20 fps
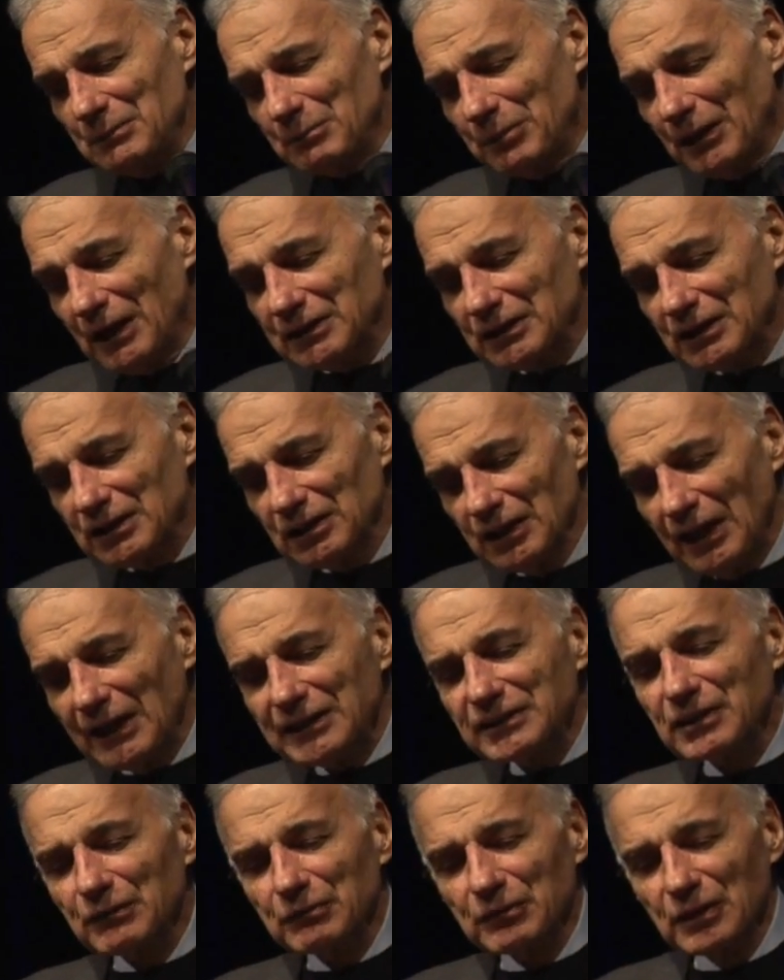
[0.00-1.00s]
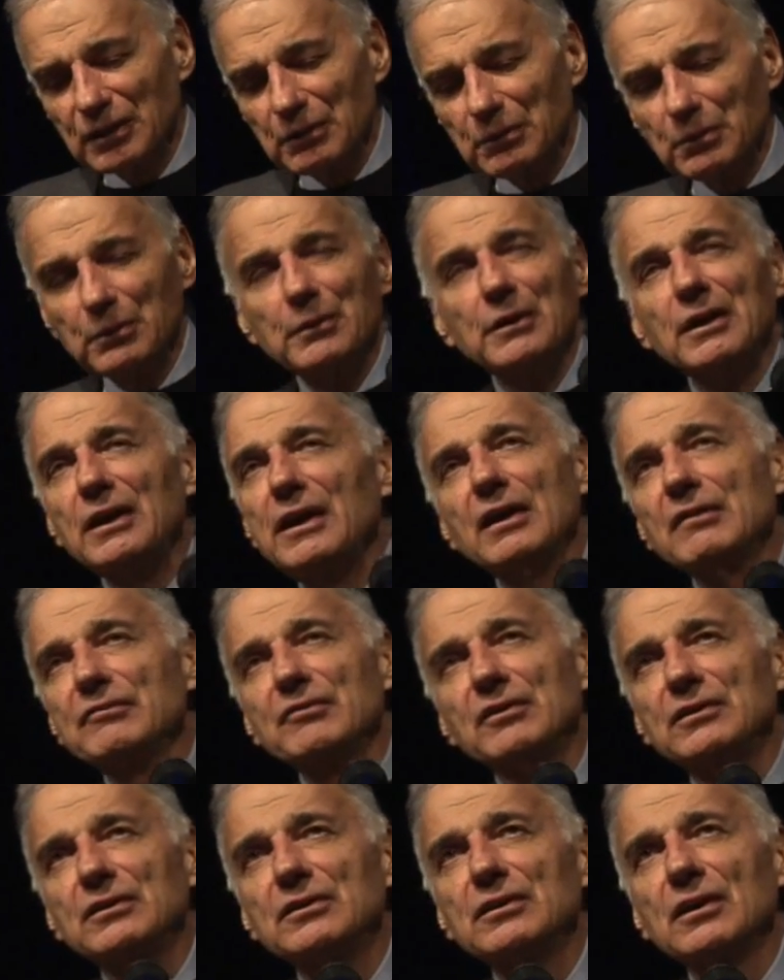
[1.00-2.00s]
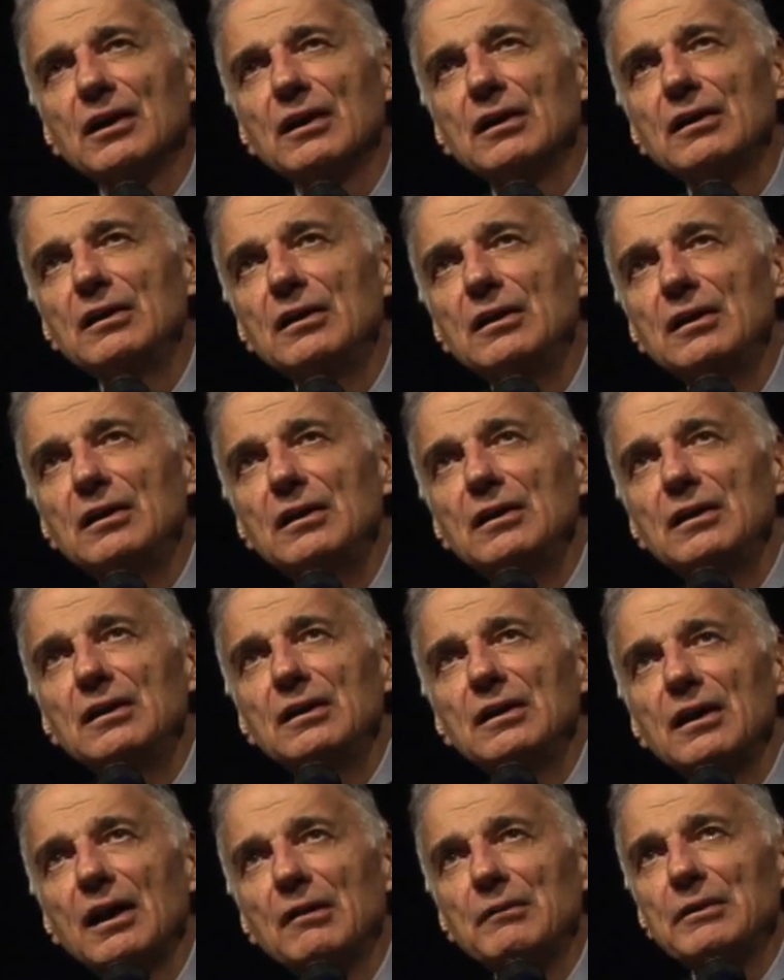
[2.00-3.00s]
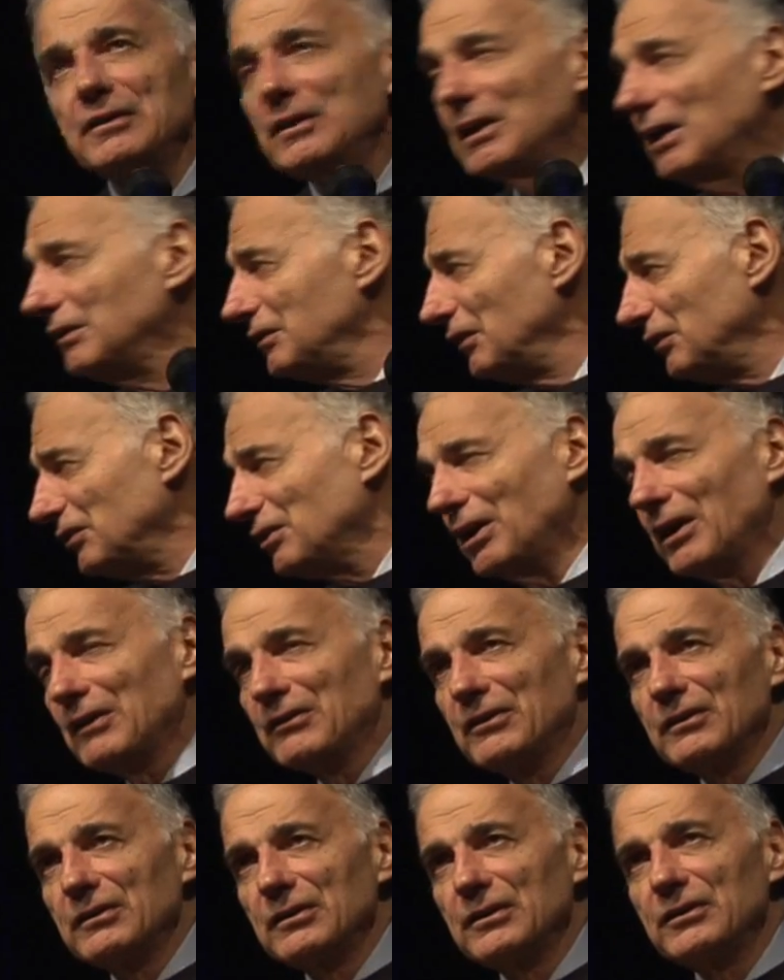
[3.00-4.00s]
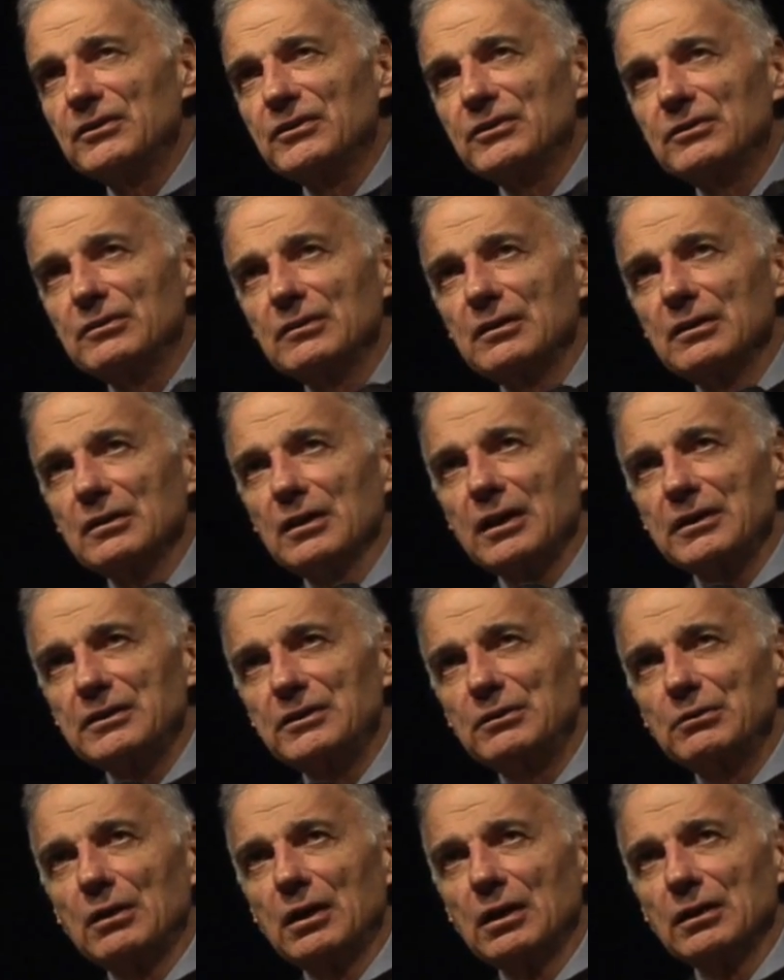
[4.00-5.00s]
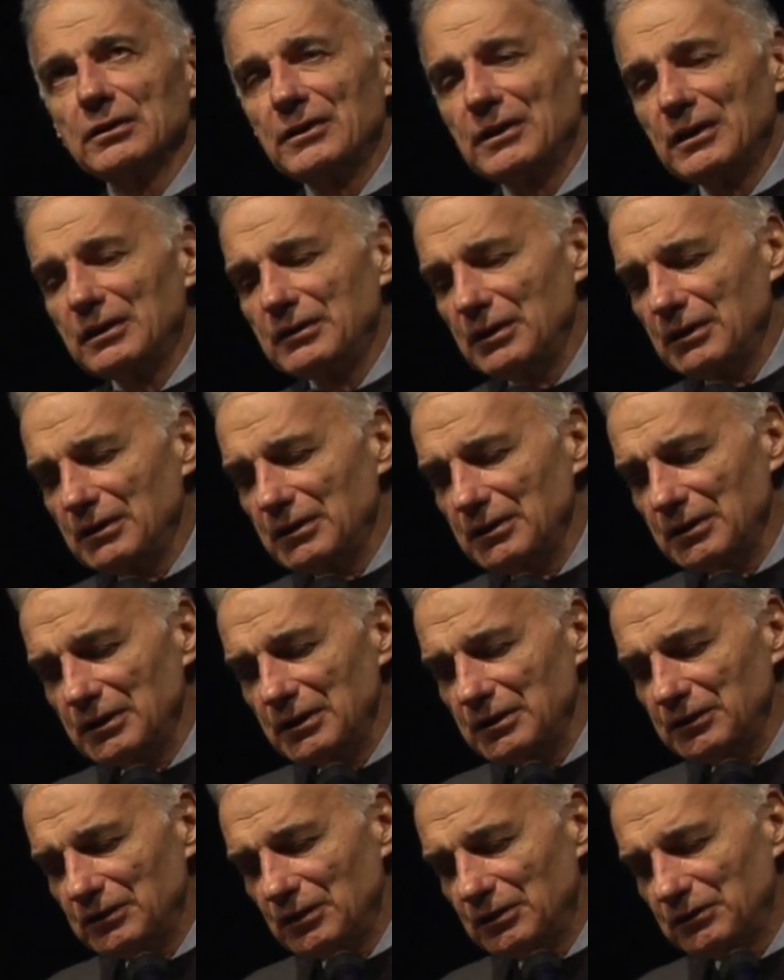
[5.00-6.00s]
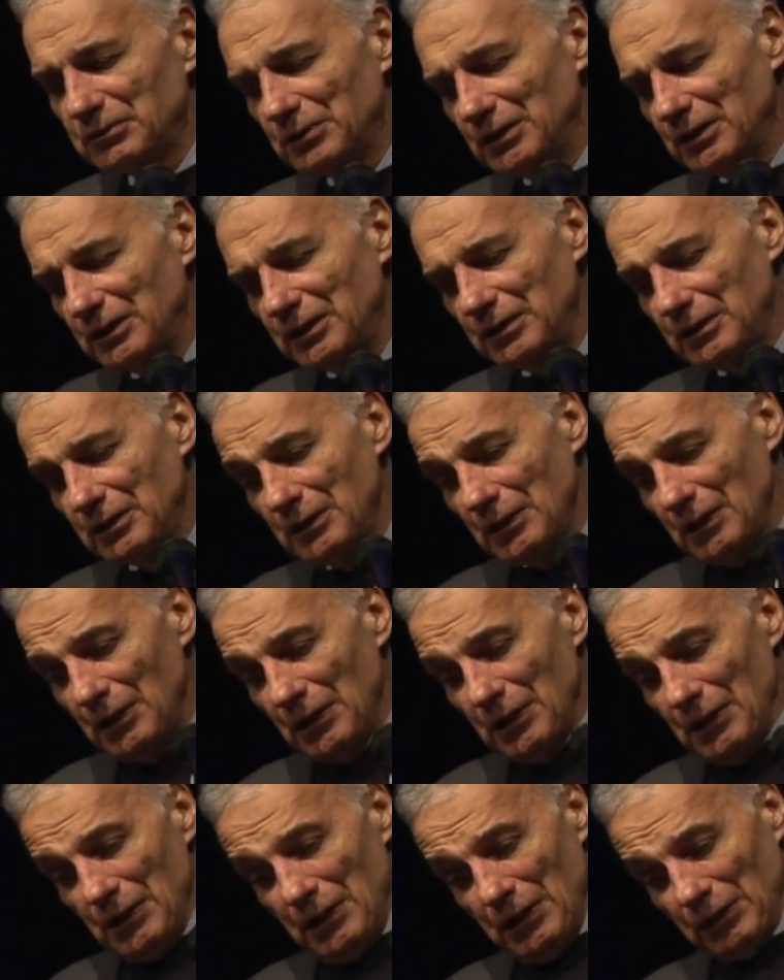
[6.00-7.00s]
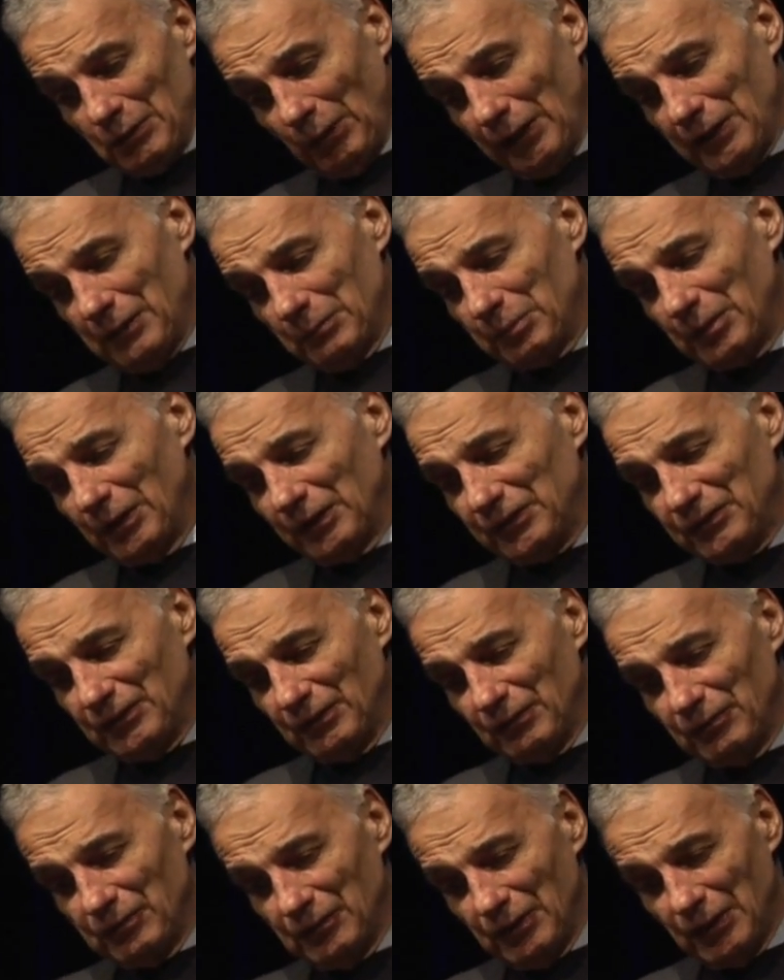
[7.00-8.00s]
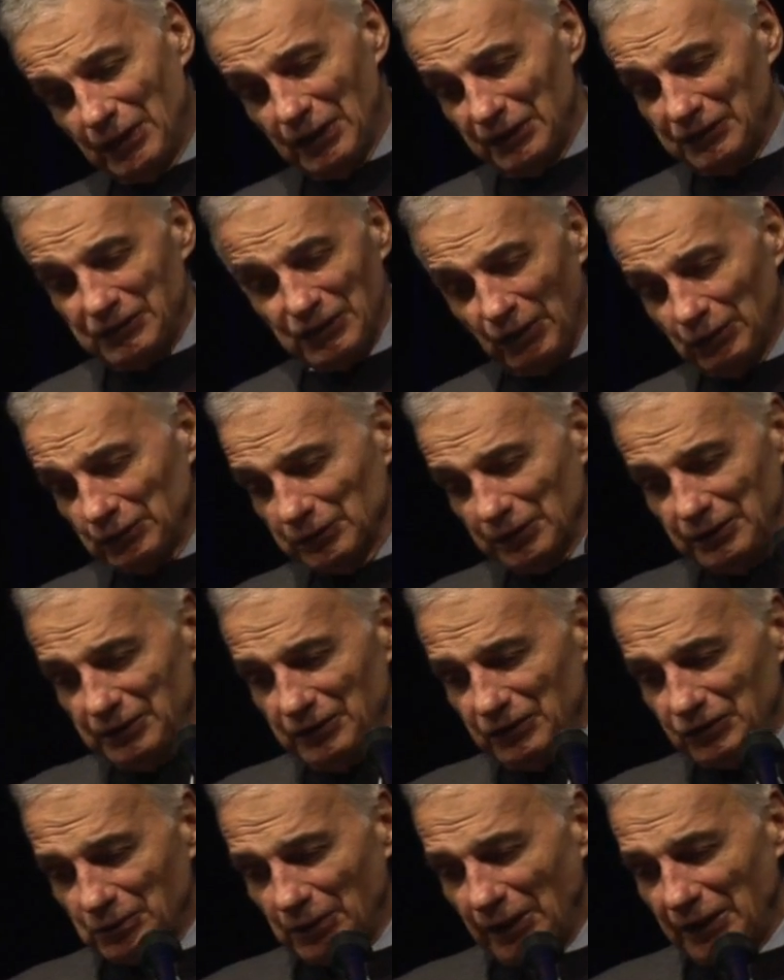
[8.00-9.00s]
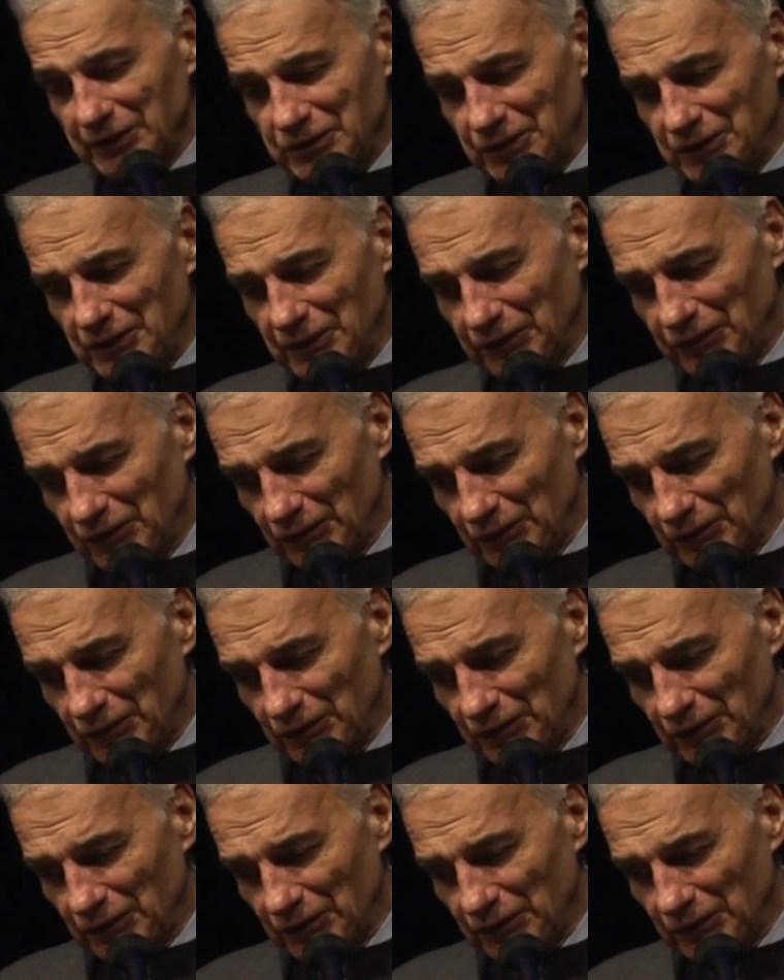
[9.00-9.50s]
But collectively, we really haven't. I just saw this like you all did, and it's really quite impressive. And it's only scratching the